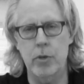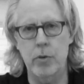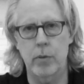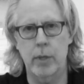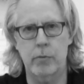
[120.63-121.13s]

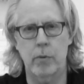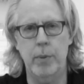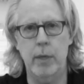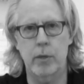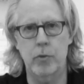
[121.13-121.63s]
tune that's
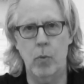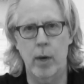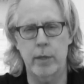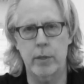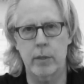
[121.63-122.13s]
repeated
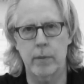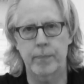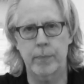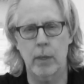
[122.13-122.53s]
twice